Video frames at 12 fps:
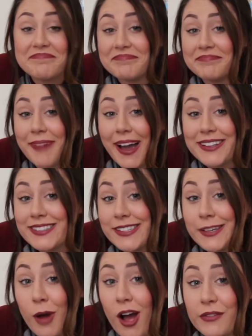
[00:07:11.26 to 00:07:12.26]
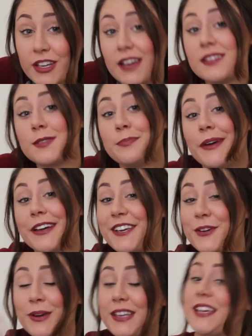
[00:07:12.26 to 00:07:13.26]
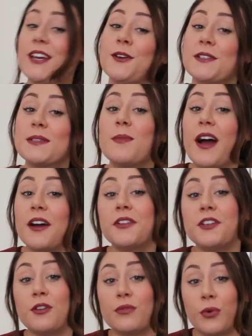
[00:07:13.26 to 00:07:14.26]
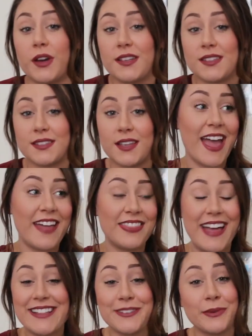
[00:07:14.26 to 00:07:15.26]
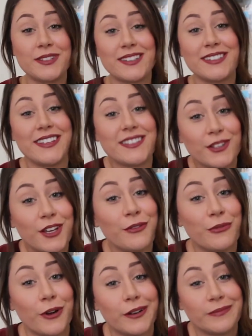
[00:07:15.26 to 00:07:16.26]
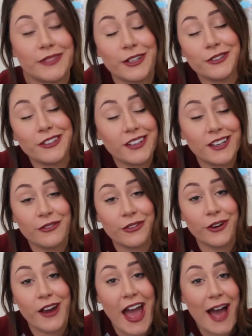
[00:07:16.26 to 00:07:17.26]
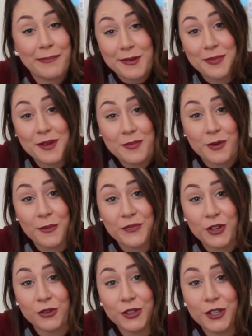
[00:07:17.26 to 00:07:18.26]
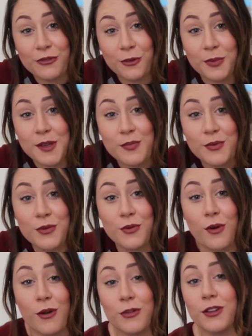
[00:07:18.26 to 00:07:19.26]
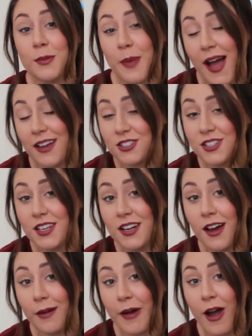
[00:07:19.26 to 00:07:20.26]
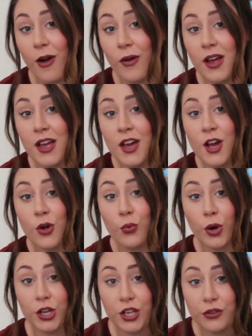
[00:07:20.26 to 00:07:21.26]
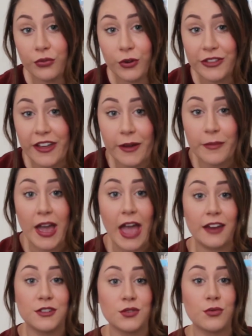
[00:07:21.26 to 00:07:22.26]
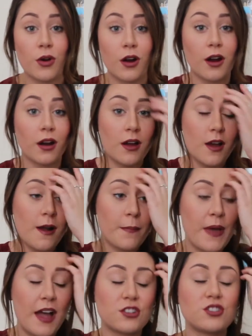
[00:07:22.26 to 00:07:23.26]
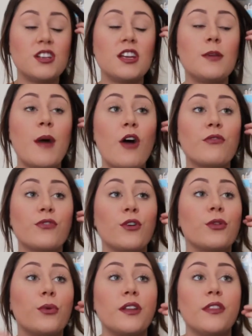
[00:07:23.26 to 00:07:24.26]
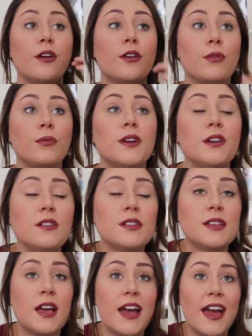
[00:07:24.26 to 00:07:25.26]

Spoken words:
might seem obvious, but you can hear a smile in your voice, and that's what Disney is looking for. They're looking for happy people. They're looking for people who are really passionate about working for them and who are passionate about furthering their careers